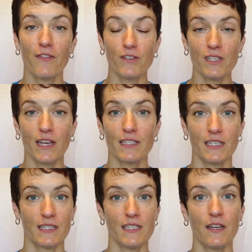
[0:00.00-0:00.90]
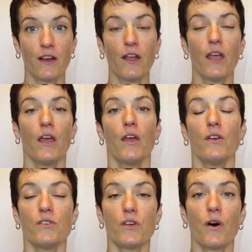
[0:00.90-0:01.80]
there's a lot to consider.
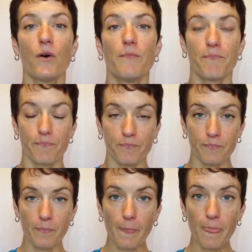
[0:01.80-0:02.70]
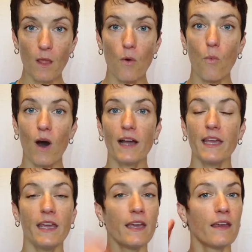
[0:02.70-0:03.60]
So
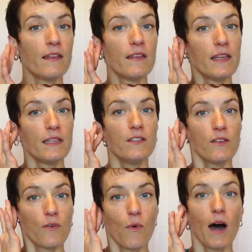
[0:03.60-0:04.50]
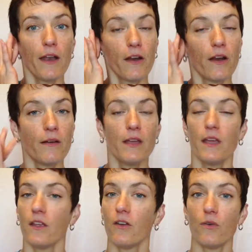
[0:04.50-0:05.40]
walking into the water,
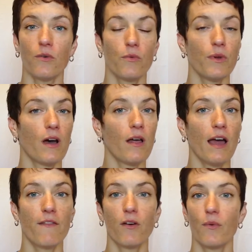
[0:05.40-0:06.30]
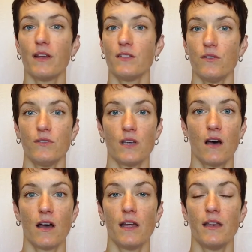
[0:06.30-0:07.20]
you know, we all have our wetsuits
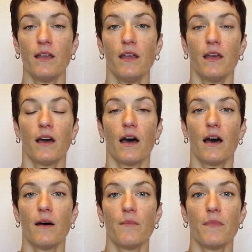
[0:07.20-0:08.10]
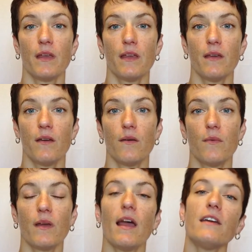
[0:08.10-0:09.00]
on,
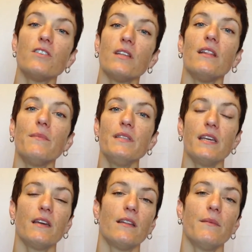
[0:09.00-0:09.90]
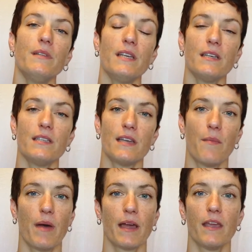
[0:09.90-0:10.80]
but actually let me take a
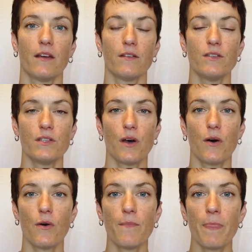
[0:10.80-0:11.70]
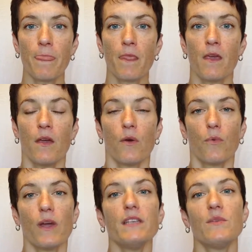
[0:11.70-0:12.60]
step back here. So
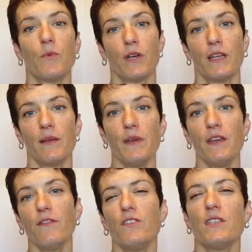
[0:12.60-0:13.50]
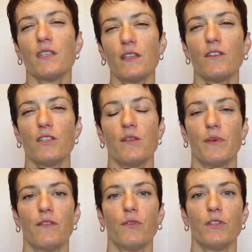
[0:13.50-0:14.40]
race morning, let me give you just a little
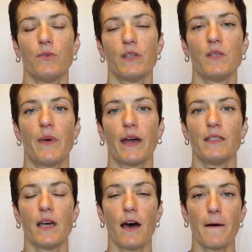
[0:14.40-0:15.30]
snippet of what to expect.